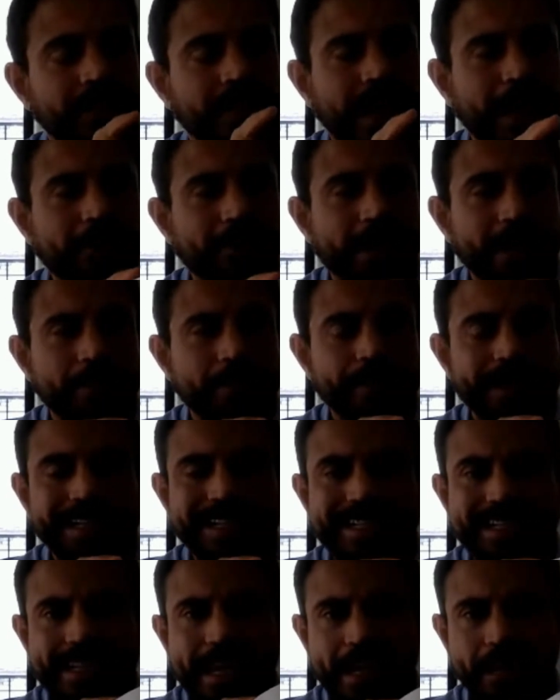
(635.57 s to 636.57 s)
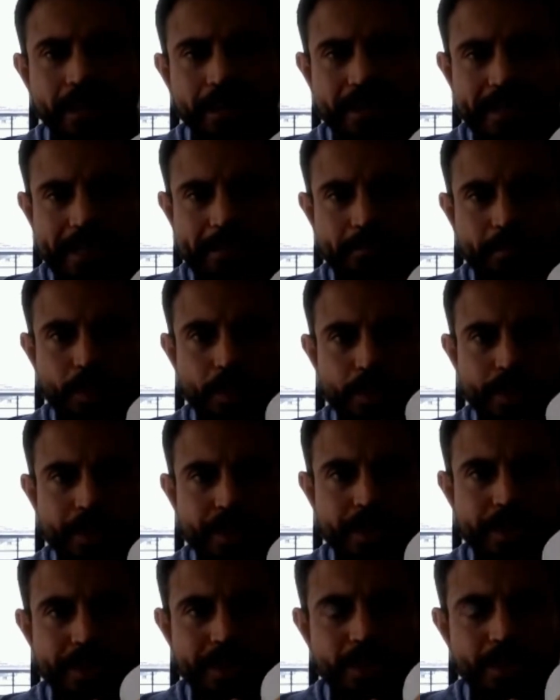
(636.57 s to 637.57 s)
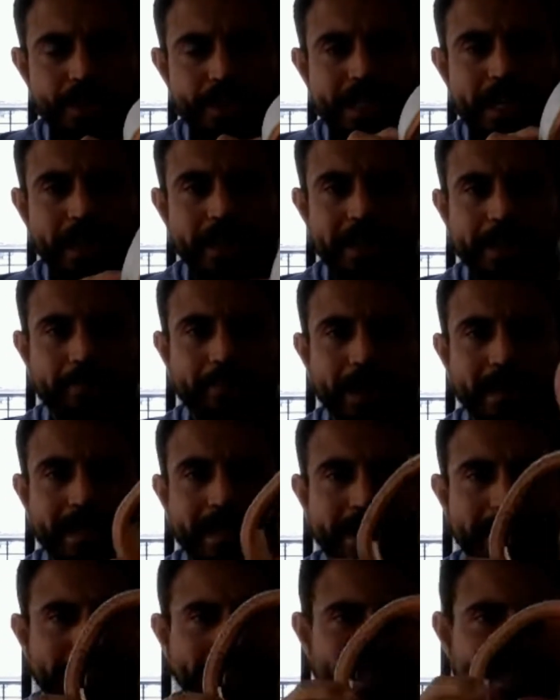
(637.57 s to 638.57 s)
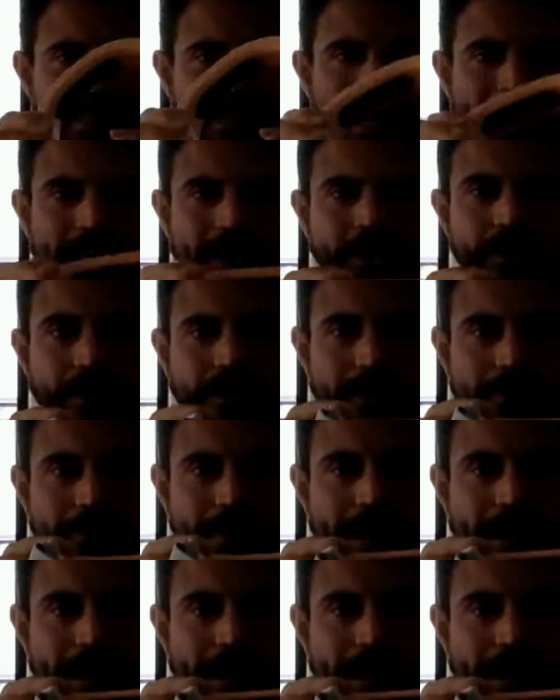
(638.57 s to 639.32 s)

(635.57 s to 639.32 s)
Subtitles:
I'm not a big salesy person. So selling Mendis is actually